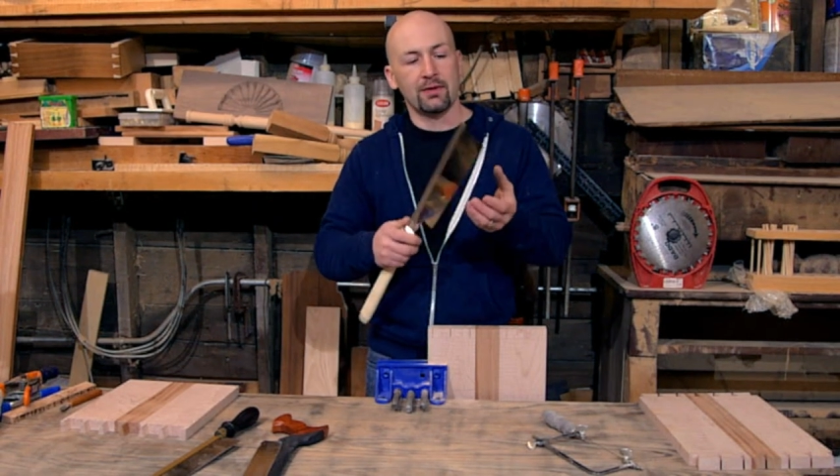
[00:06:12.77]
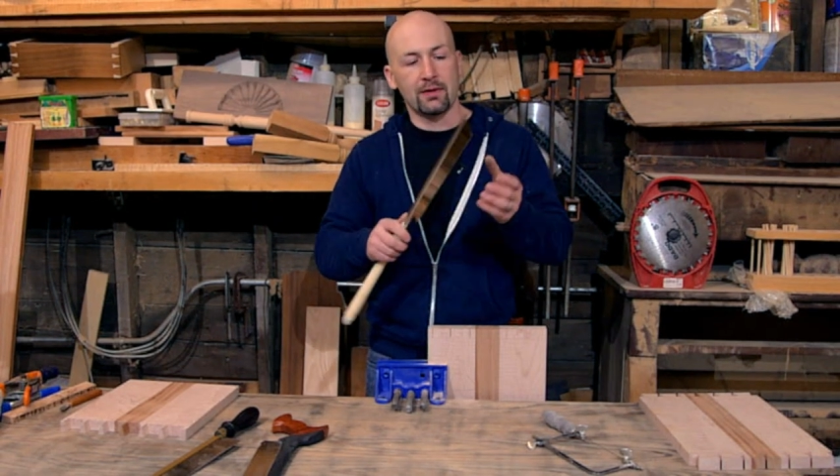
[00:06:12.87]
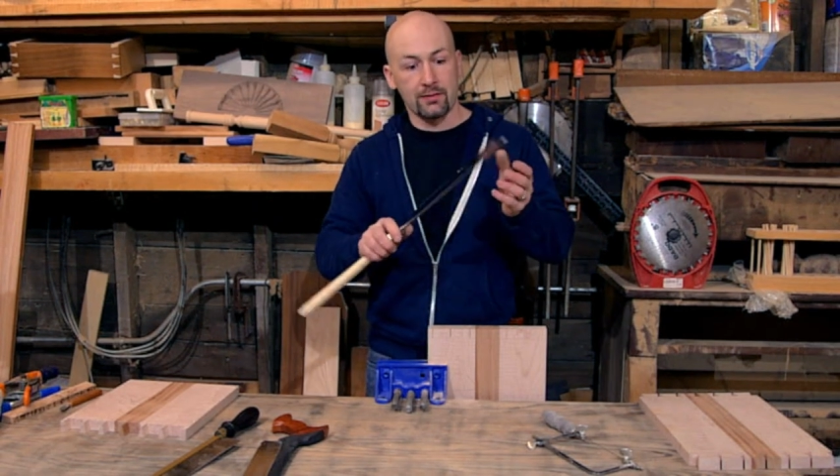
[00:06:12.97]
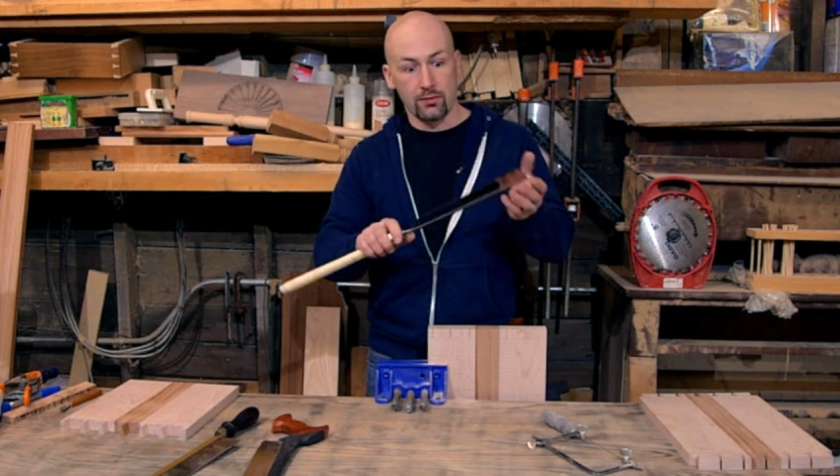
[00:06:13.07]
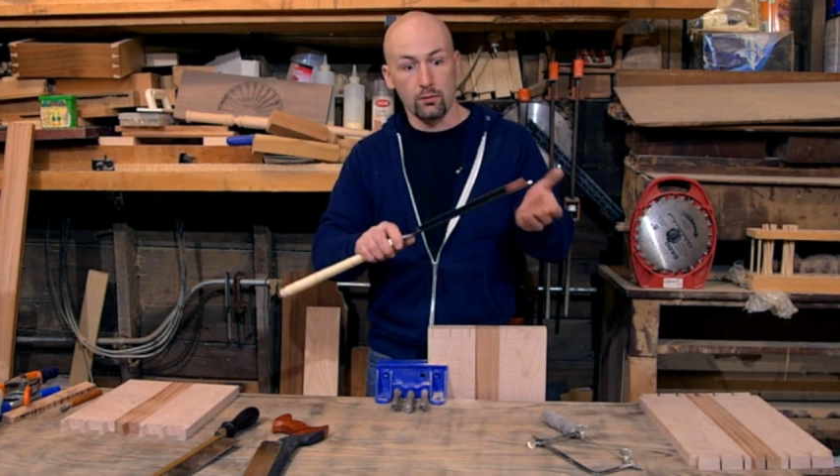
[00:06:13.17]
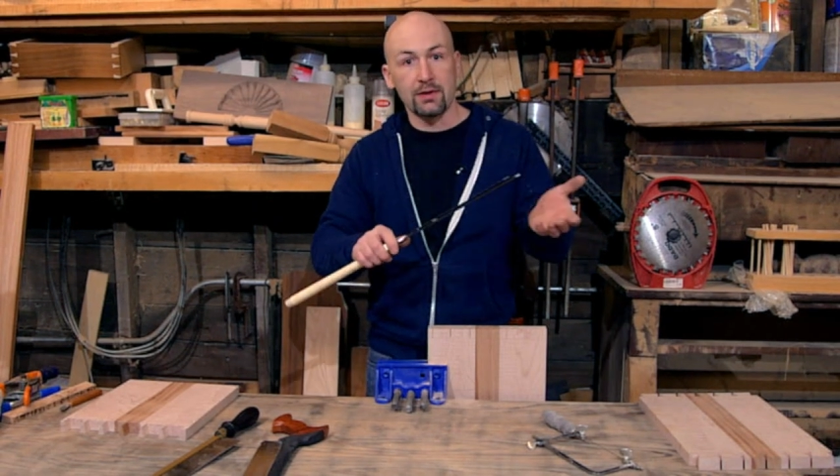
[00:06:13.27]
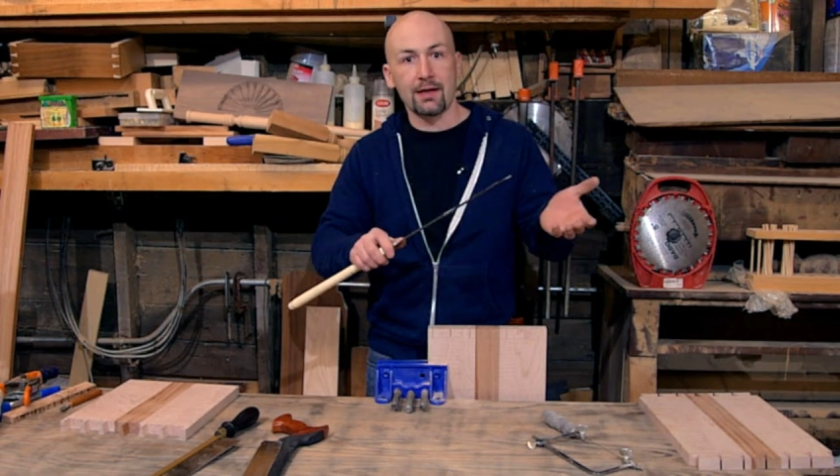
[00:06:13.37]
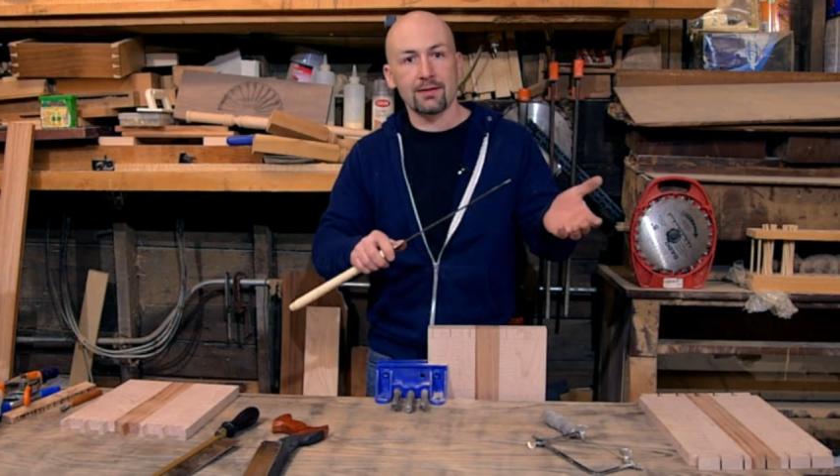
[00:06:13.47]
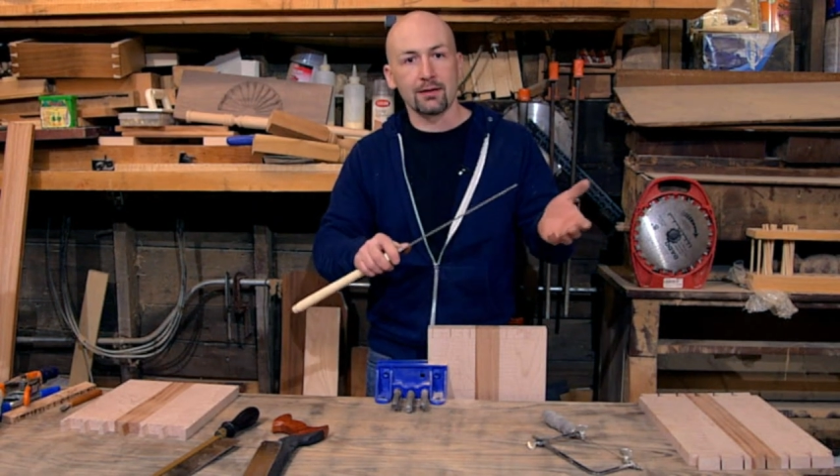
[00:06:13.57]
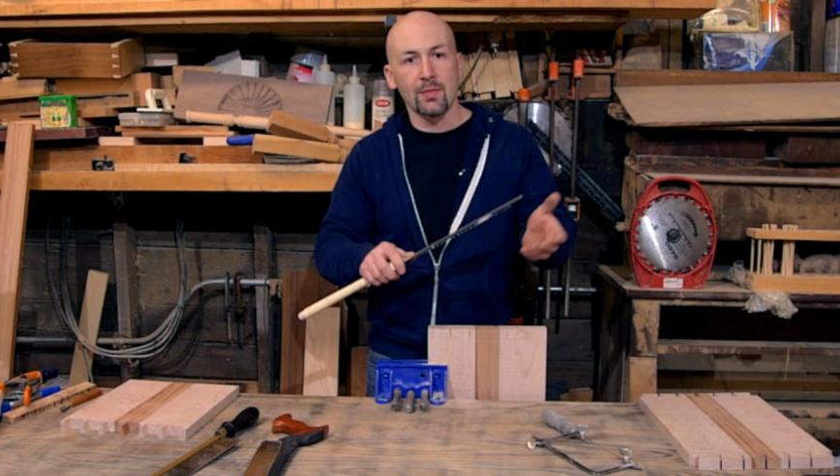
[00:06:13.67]
they're so
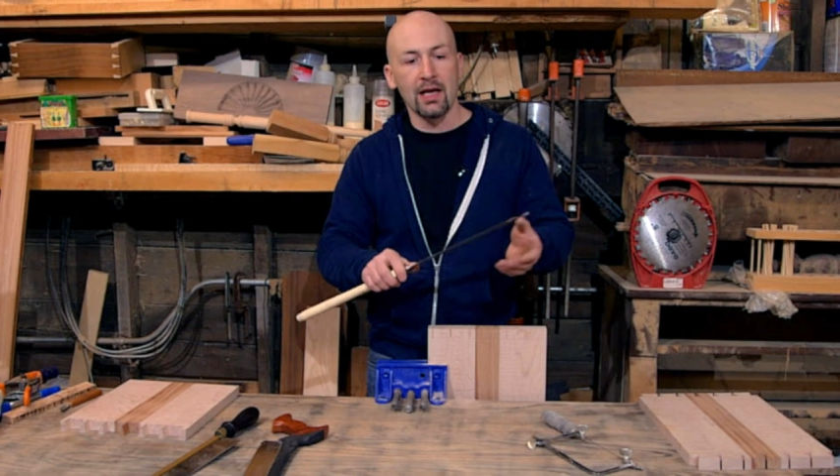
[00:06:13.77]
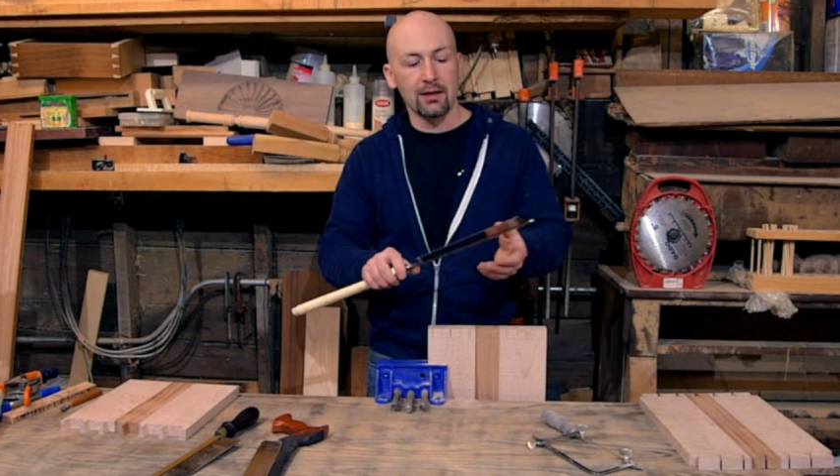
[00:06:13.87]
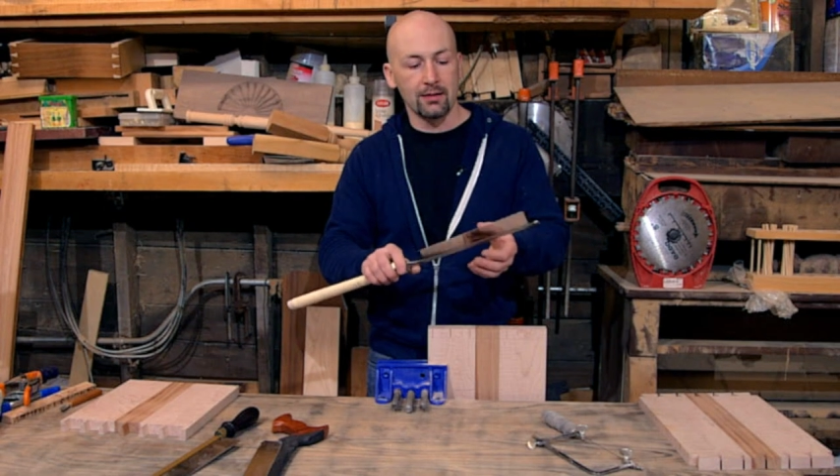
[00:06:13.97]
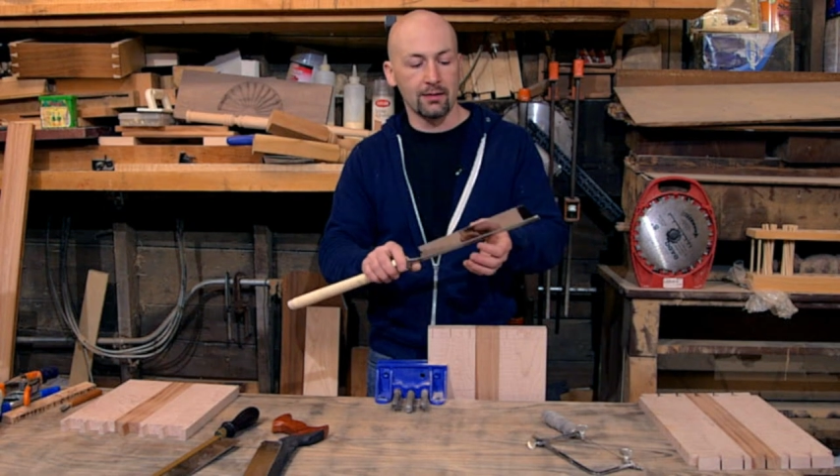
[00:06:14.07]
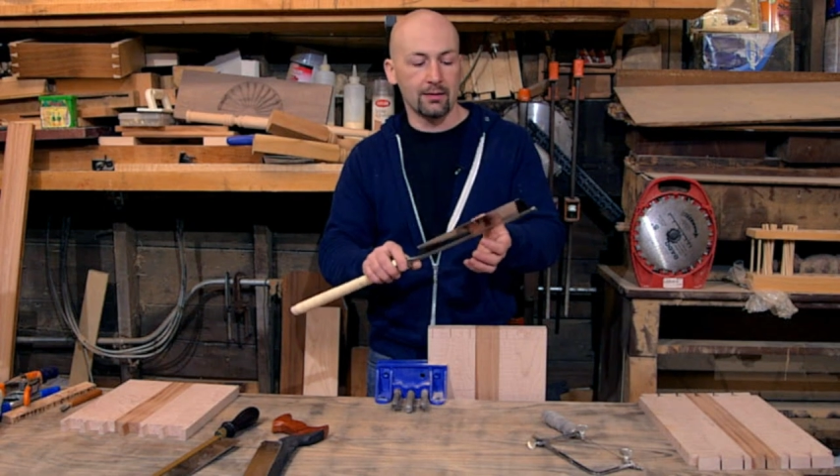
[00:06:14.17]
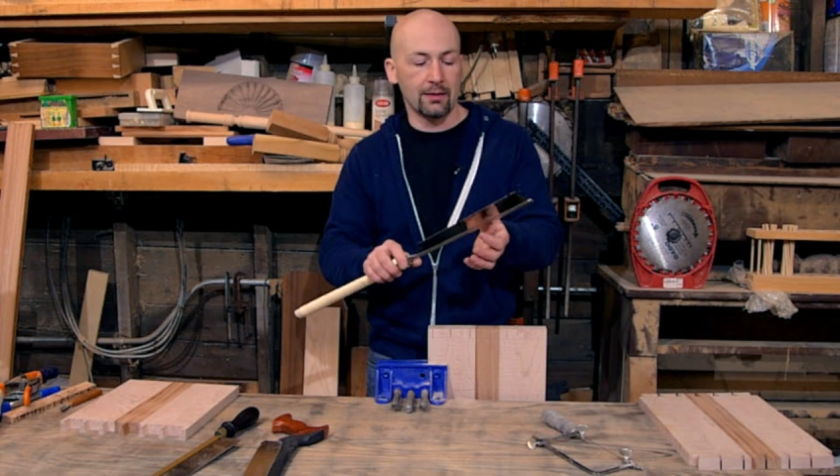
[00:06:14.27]
nicely made and